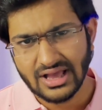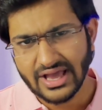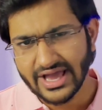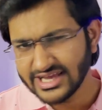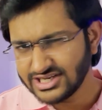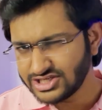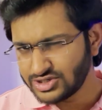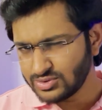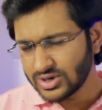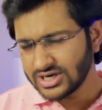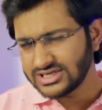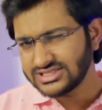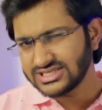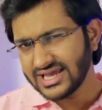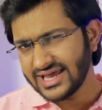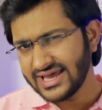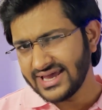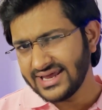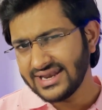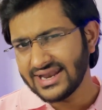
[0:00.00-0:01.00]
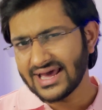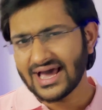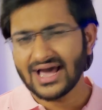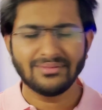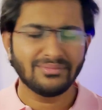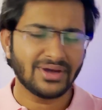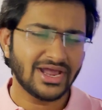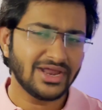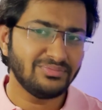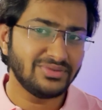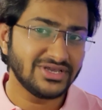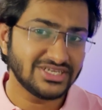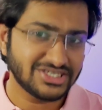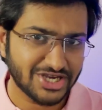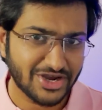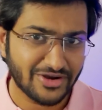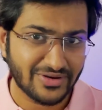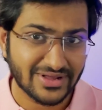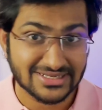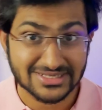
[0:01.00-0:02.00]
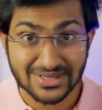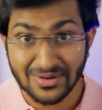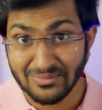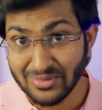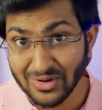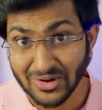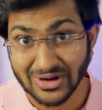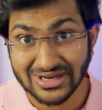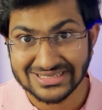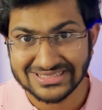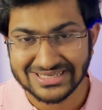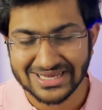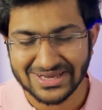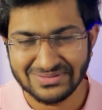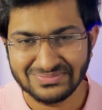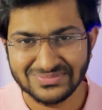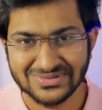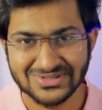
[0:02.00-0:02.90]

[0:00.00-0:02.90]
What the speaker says: And towards the end, I might be sharing some bonus tips,